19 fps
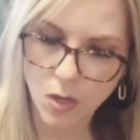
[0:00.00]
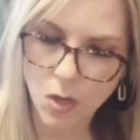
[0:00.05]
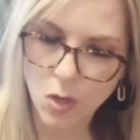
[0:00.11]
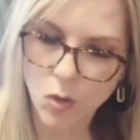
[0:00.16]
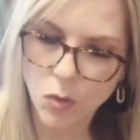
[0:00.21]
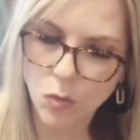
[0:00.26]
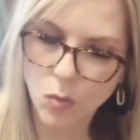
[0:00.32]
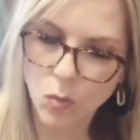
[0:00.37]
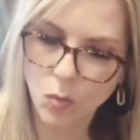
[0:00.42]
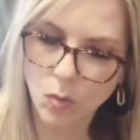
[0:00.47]

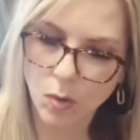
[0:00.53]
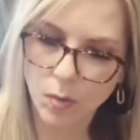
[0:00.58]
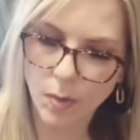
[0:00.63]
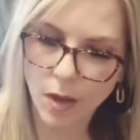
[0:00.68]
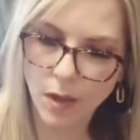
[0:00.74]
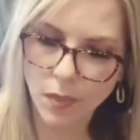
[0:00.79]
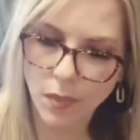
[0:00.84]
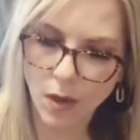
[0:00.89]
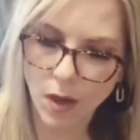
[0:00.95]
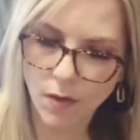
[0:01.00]
The
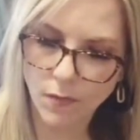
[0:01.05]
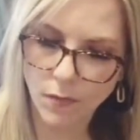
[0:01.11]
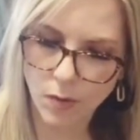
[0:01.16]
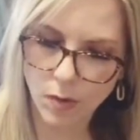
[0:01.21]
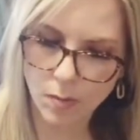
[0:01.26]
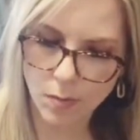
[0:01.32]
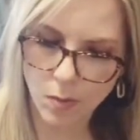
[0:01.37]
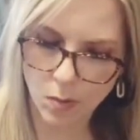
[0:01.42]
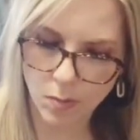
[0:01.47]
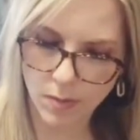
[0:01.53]
robot thought for a
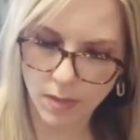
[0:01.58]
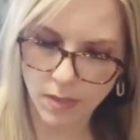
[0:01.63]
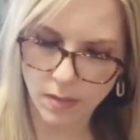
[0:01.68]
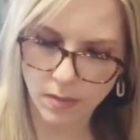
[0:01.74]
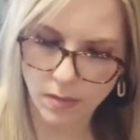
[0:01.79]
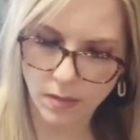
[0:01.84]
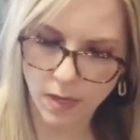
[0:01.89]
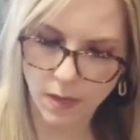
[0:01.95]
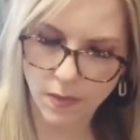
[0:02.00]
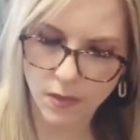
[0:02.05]
moment,
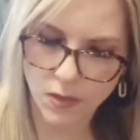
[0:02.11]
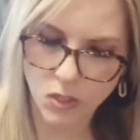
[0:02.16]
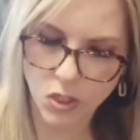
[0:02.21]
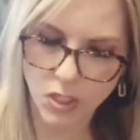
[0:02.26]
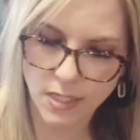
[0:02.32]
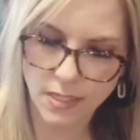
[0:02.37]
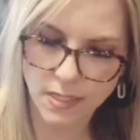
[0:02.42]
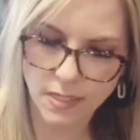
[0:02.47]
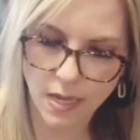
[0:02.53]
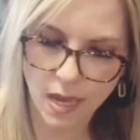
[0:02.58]
and then she
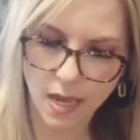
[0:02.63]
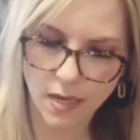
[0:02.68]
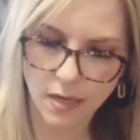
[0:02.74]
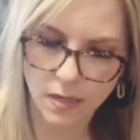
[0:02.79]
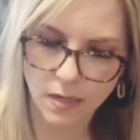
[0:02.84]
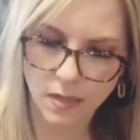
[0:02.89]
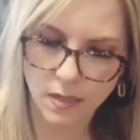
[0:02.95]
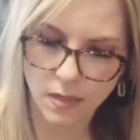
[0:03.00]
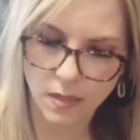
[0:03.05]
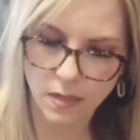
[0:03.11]
said,
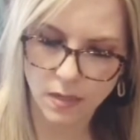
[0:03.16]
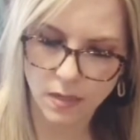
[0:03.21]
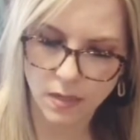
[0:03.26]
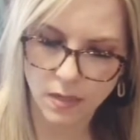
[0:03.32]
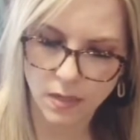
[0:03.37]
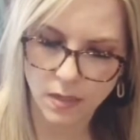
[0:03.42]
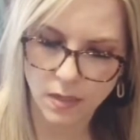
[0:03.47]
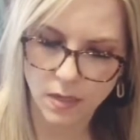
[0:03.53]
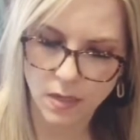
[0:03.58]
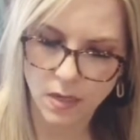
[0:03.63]

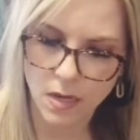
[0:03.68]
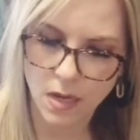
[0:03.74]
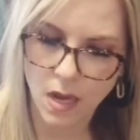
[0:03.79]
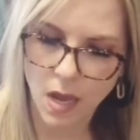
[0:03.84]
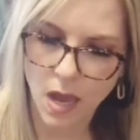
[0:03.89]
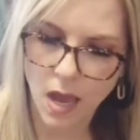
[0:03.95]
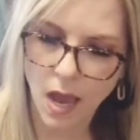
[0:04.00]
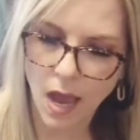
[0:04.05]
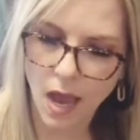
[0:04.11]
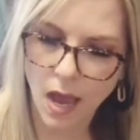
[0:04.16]

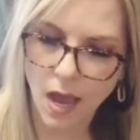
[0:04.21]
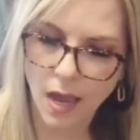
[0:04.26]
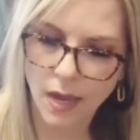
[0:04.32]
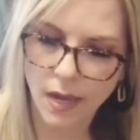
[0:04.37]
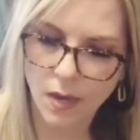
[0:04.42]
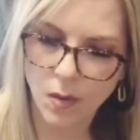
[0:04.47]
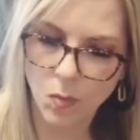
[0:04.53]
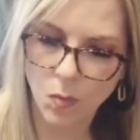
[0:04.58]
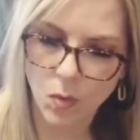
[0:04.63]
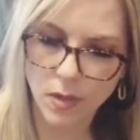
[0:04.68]

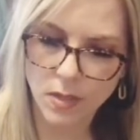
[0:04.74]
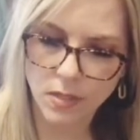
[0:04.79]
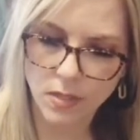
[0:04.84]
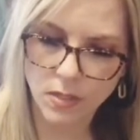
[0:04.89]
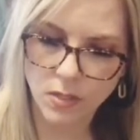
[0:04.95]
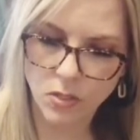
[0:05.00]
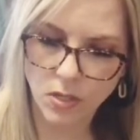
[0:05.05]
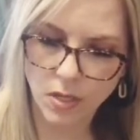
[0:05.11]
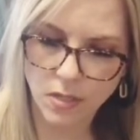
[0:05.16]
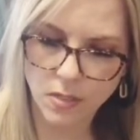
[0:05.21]
I once
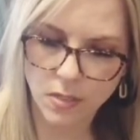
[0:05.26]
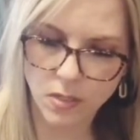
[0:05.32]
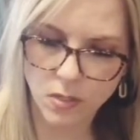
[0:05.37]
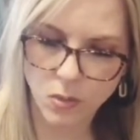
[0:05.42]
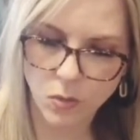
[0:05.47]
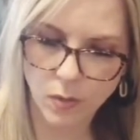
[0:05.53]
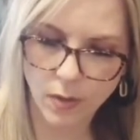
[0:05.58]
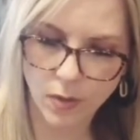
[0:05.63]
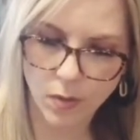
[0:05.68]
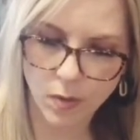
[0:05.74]
suggested
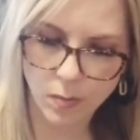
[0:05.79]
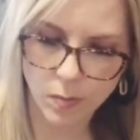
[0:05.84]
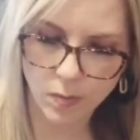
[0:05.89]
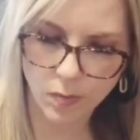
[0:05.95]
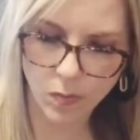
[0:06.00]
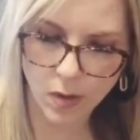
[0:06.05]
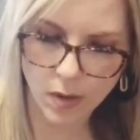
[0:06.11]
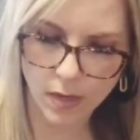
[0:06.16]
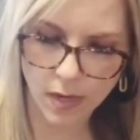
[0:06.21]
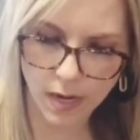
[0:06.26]
to a group of
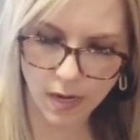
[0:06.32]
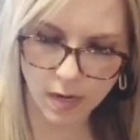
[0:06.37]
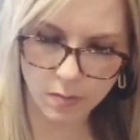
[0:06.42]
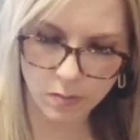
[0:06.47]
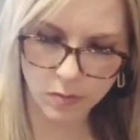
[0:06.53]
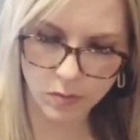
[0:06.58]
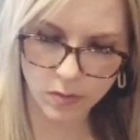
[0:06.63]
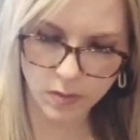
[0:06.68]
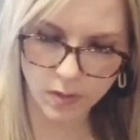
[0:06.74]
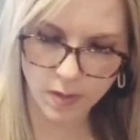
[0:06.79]
wild
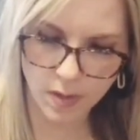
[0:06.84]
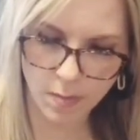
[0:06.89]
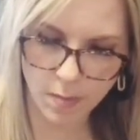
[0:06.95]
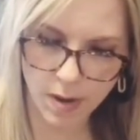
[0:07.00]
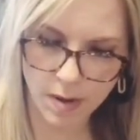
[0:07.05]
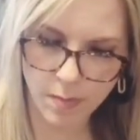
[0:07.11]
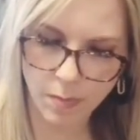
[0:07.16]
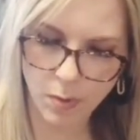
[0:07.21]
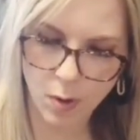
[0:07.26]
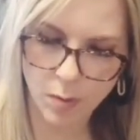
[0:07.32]
animals that my
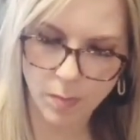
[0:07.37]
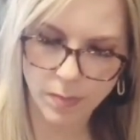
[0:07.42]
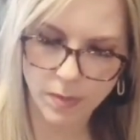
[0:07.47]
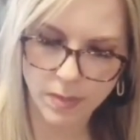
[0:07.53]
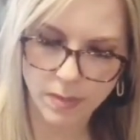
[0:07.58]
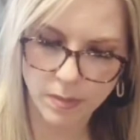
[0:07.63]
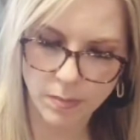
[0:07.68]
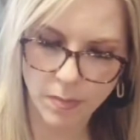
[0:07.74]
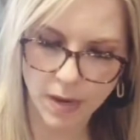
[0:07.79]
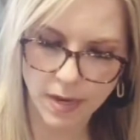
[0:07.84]

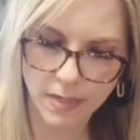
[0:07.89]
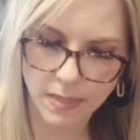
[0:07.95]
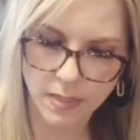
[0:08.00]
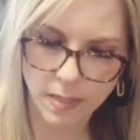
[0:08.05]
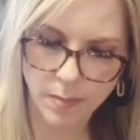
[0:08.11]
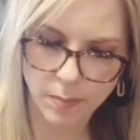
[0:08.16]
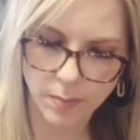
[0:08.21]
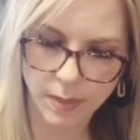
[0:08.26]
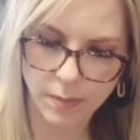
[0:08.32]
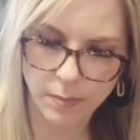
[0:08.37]
purpose might
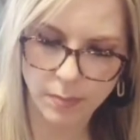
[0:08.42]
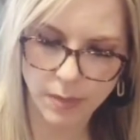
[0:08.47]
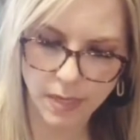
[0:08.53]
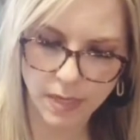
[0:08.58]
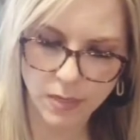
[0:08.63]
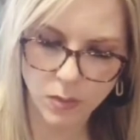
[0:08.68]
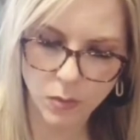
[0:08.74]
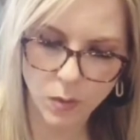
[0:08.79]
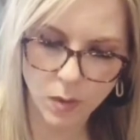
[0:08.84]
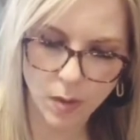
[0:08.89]
simply be
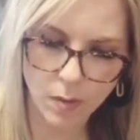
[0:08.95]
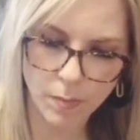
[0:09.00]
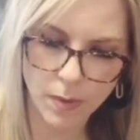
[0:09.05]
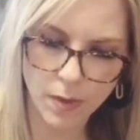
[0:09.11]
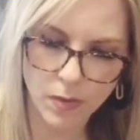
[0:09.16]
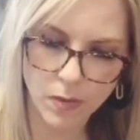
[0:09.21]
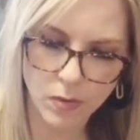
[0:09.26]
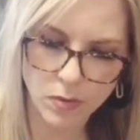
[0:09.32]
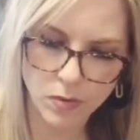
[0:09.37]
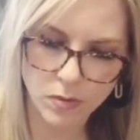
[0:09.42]
to help
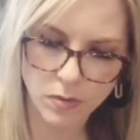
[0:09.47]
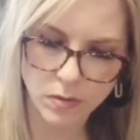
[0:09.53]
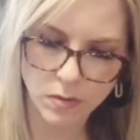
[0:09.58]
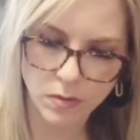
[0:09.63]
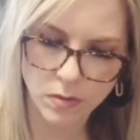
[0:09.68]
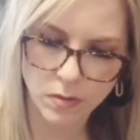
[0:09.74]
others.